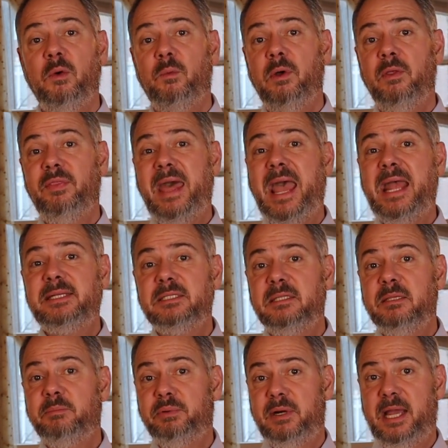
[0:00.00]
Well, that's
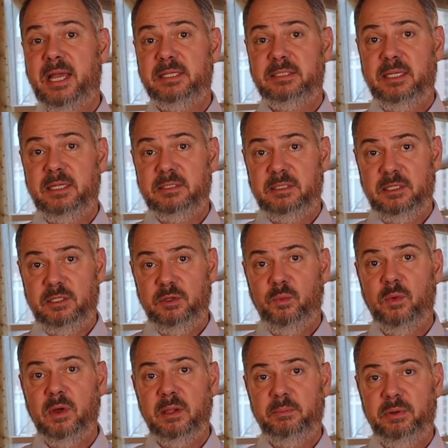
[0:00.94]
the process that
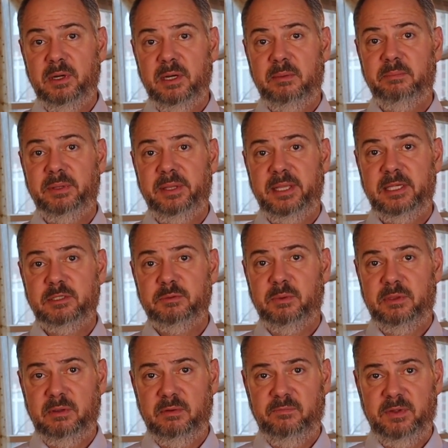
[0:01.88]
you want to put in place
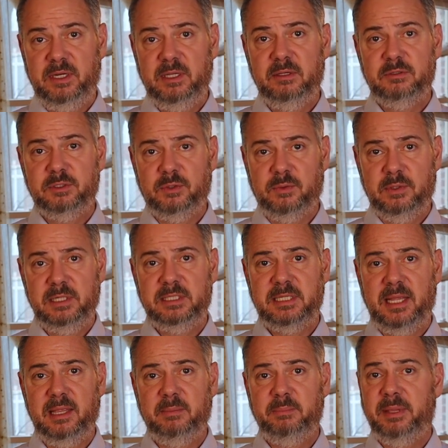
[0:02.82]
with your video
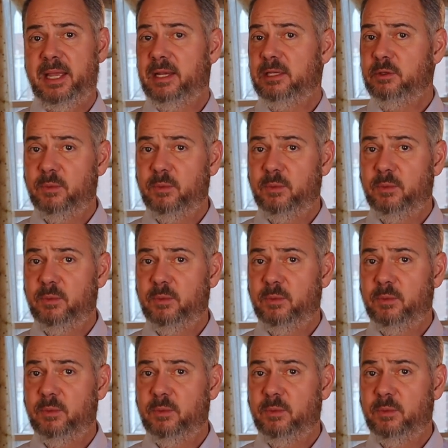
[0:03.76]
storytelling plan.